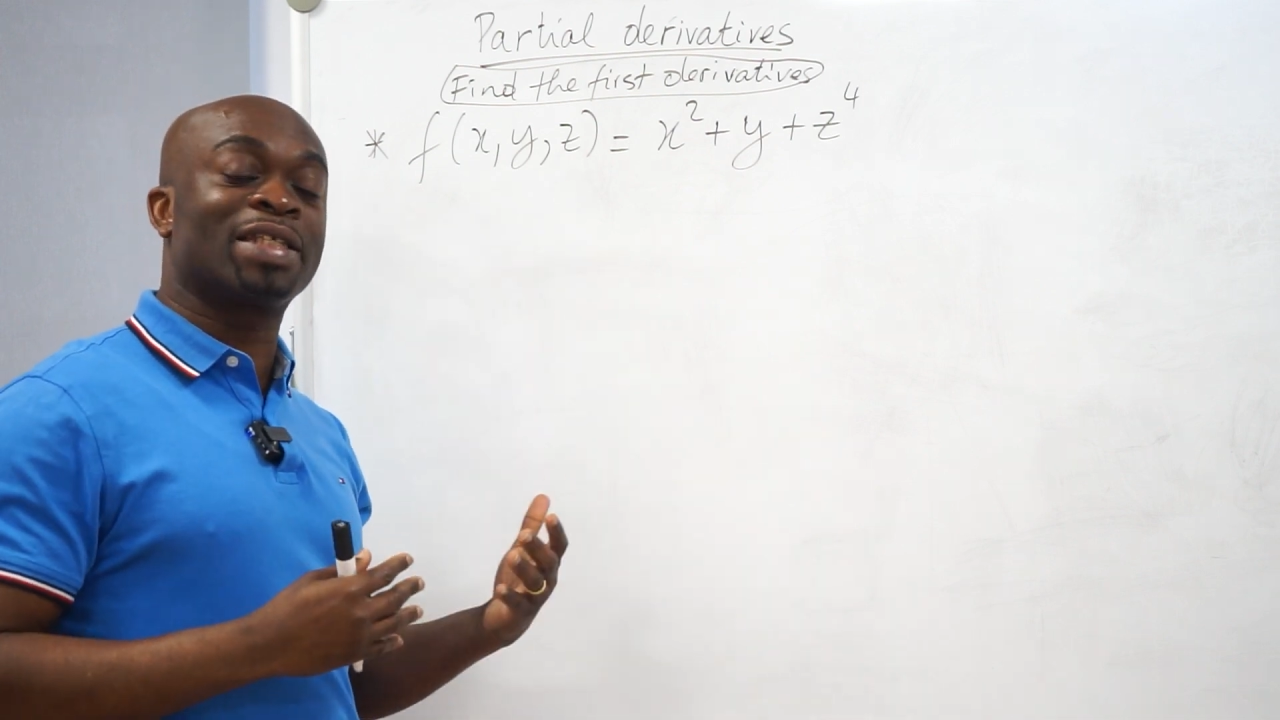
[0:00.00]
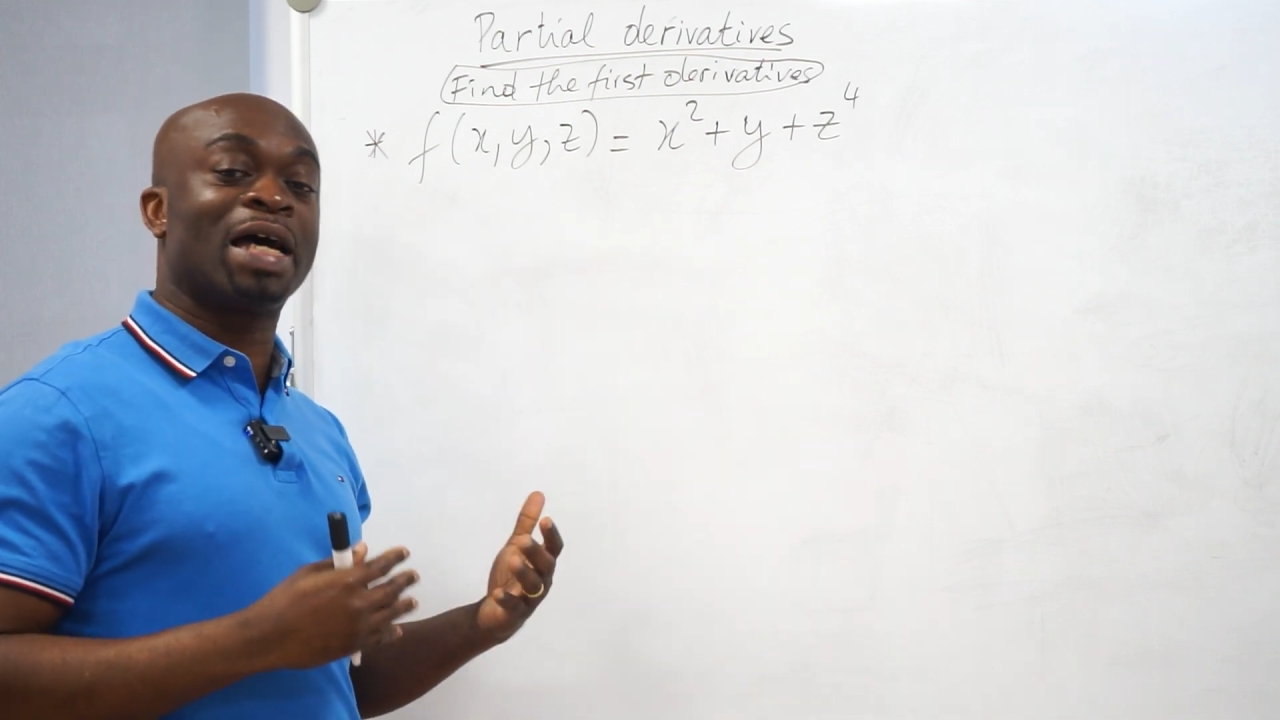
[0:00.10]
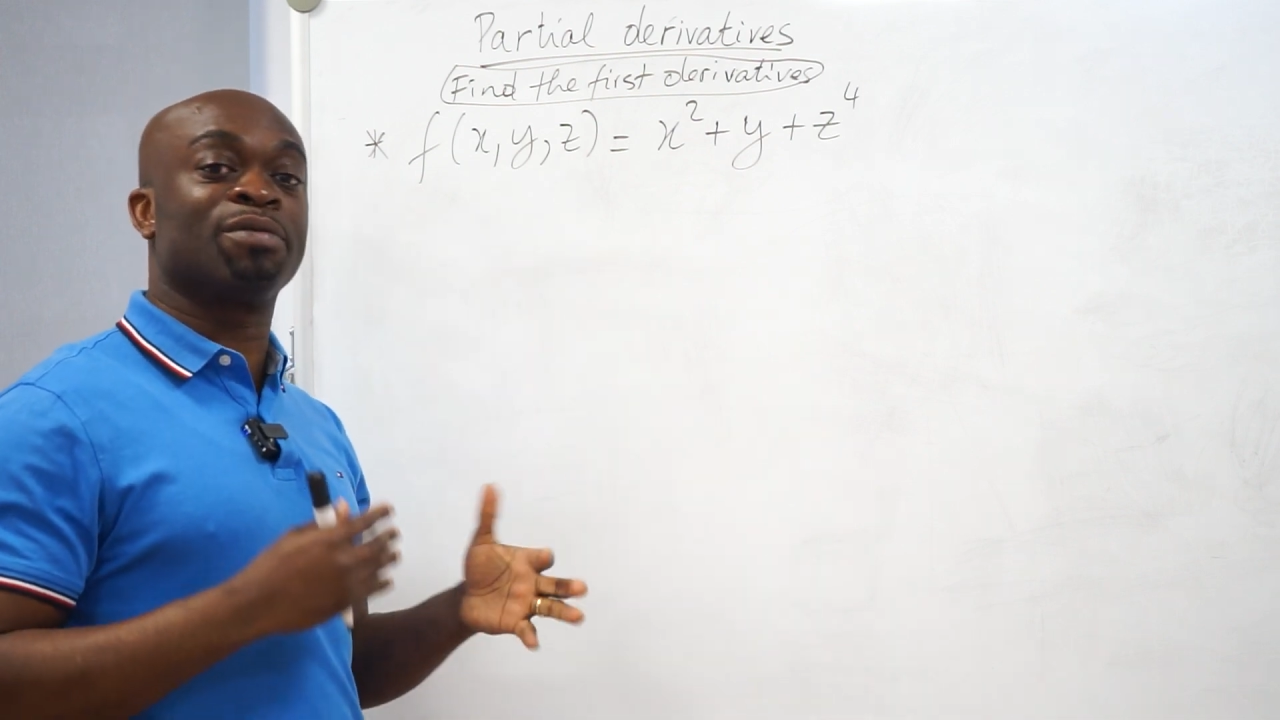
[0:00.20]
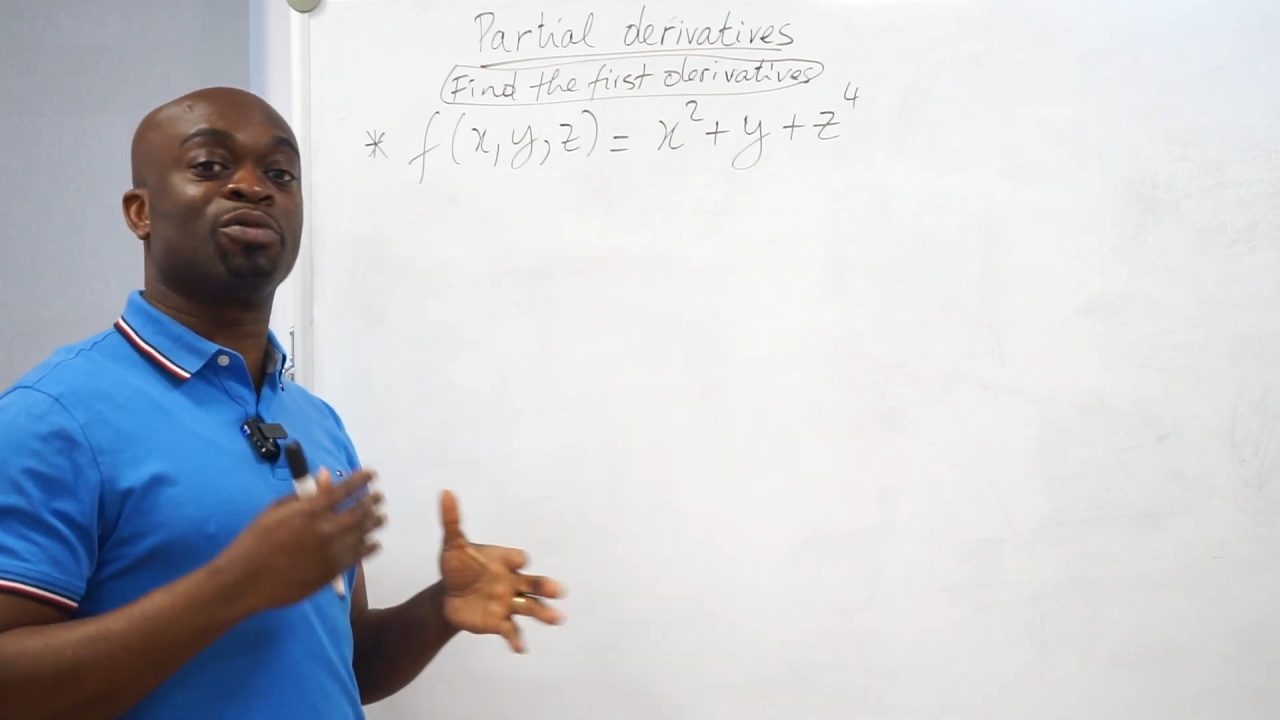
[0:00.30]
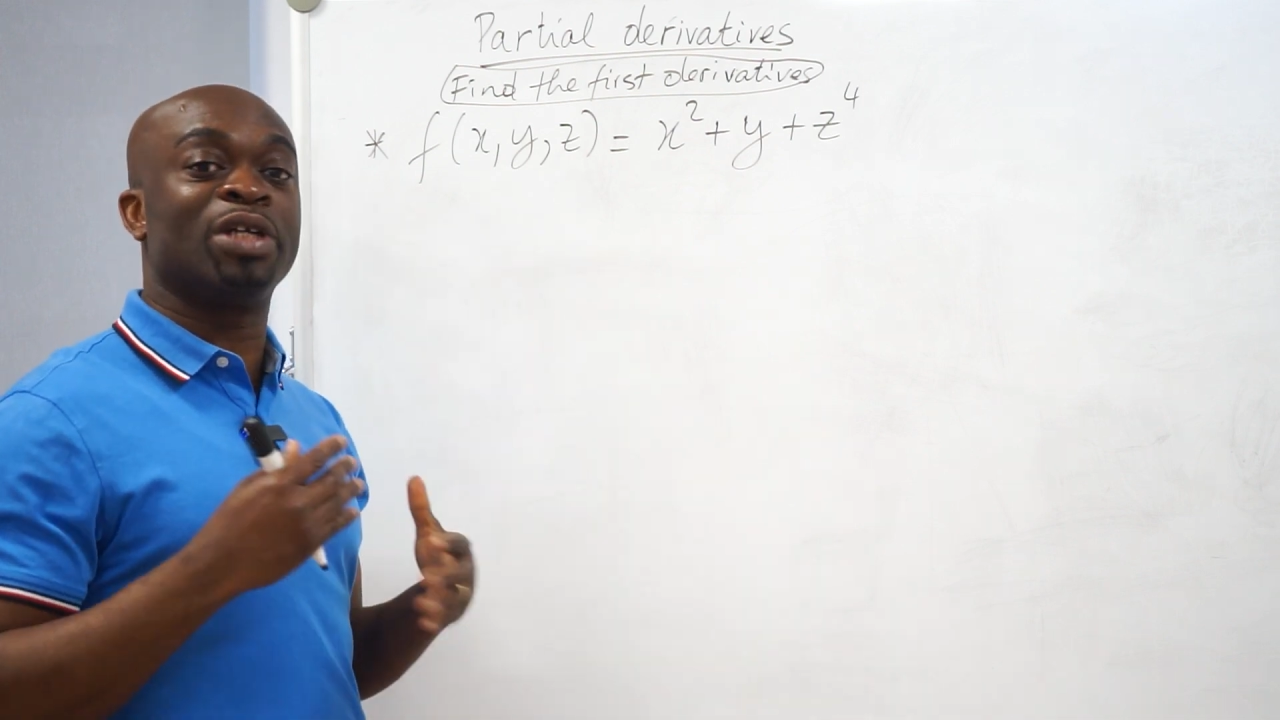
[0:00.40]

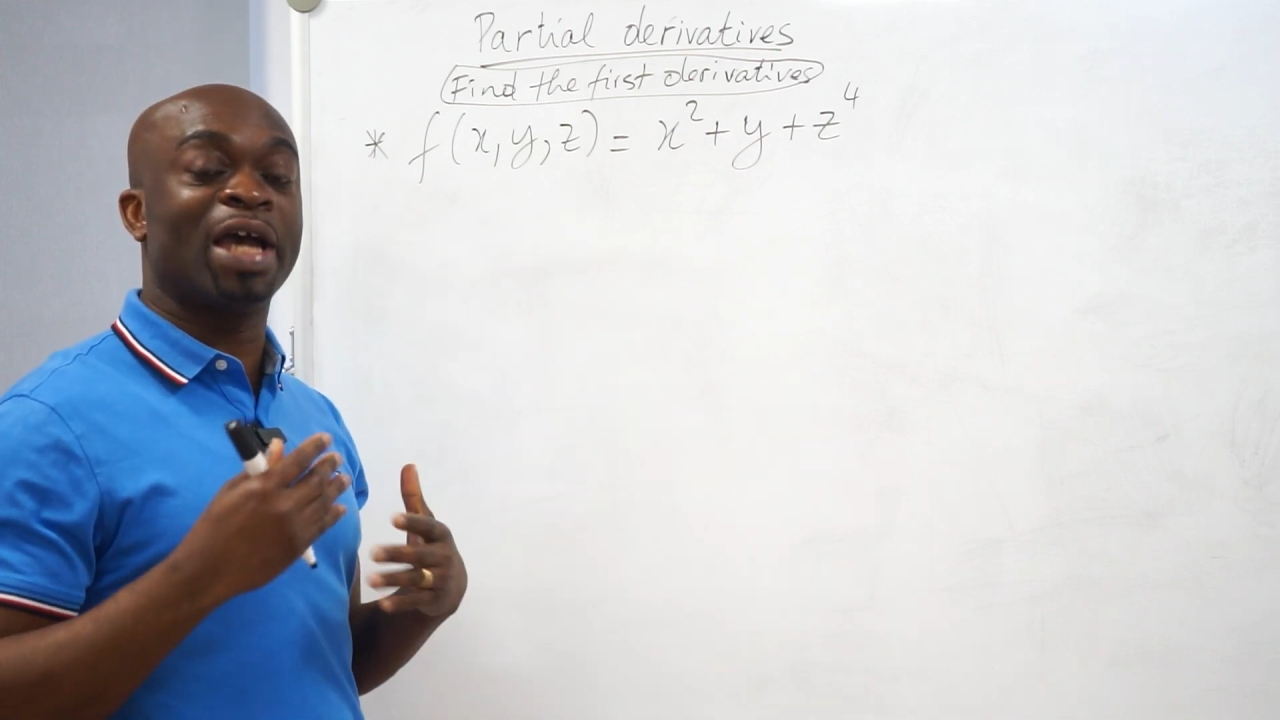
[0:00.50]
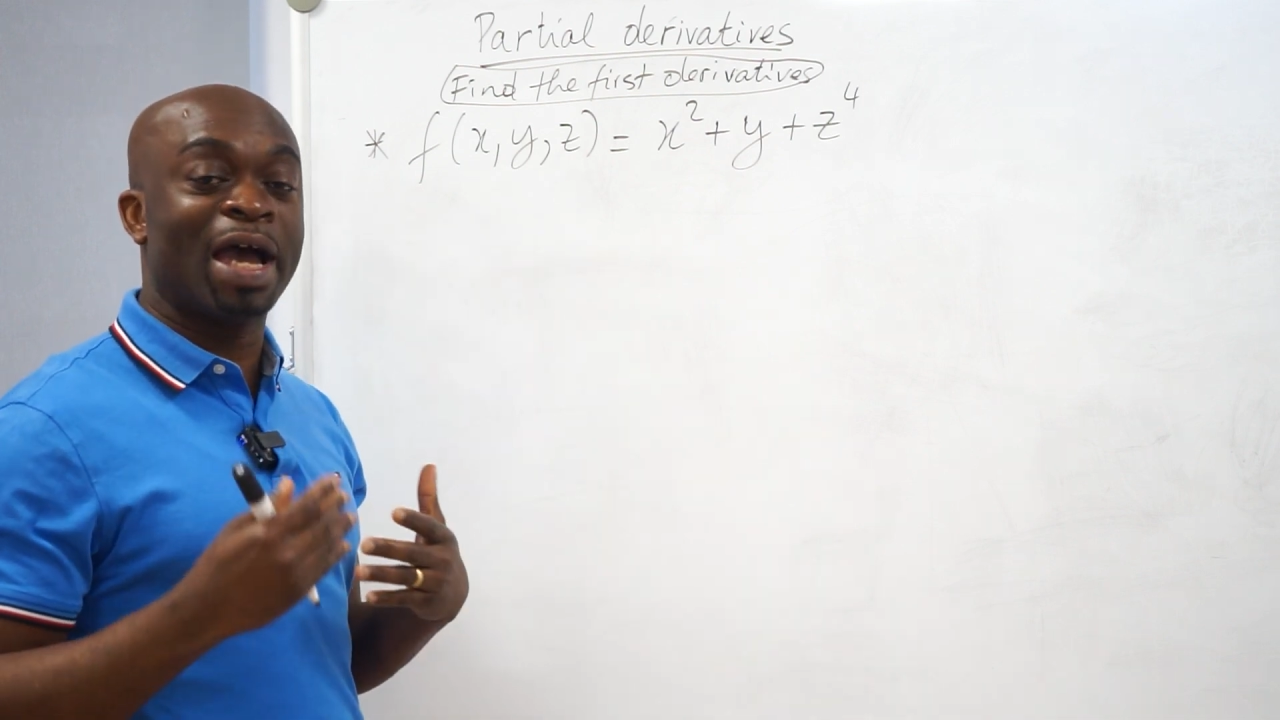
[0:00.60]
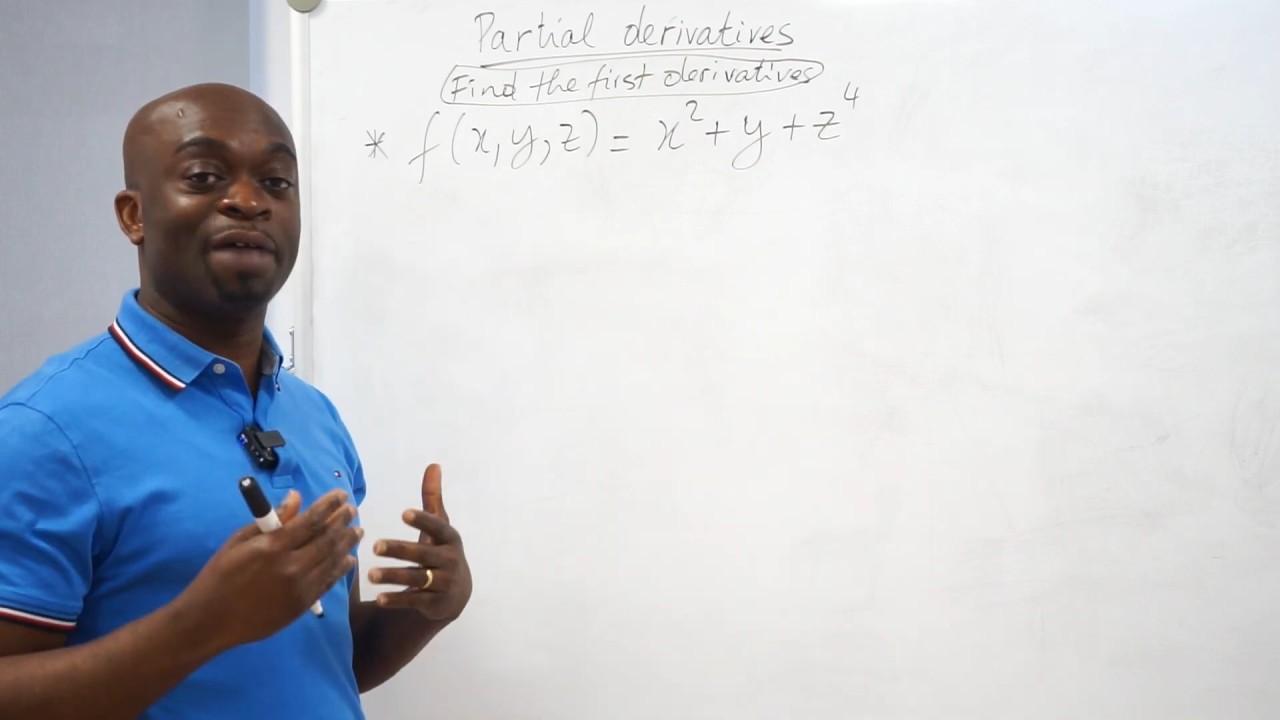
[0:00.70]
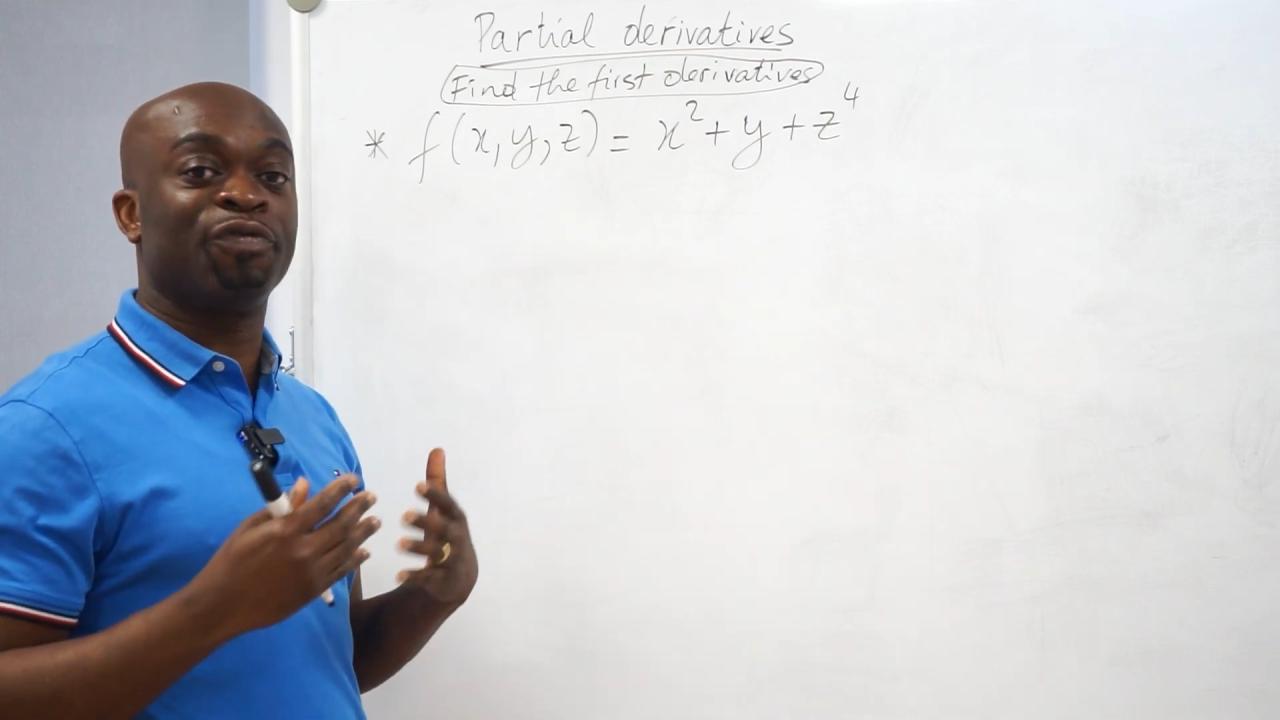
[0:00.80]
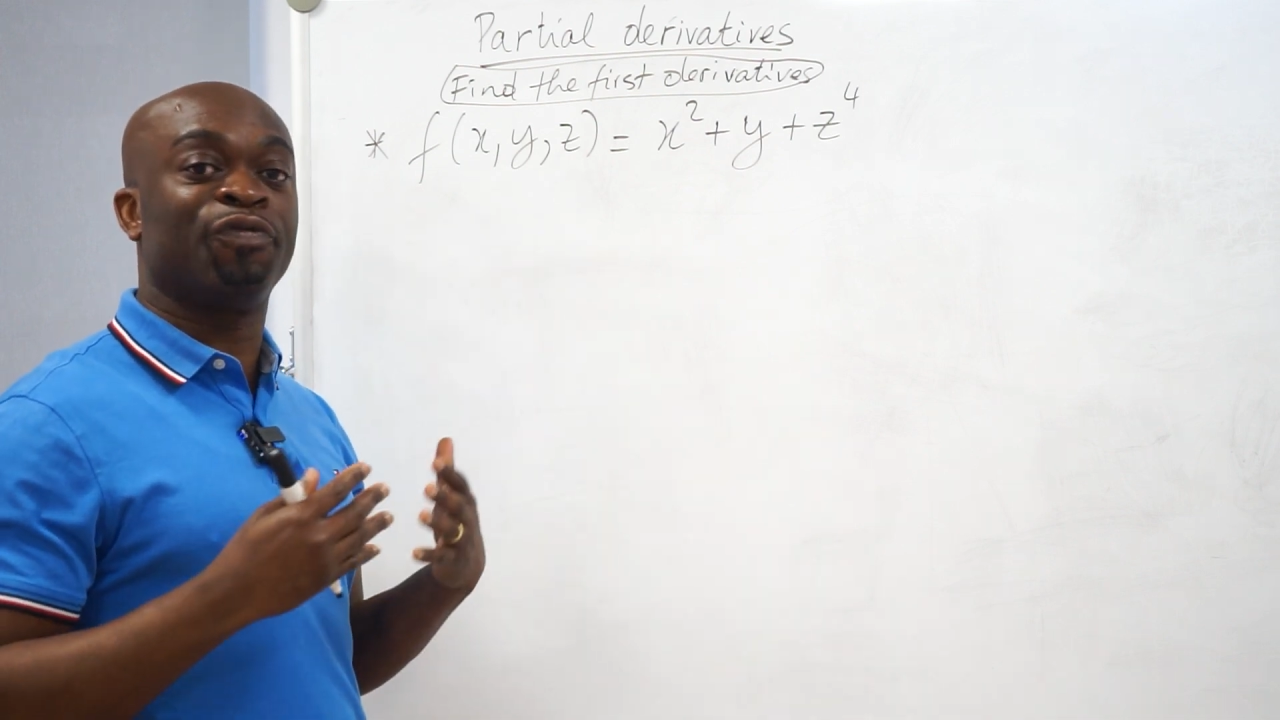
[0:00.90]
times we have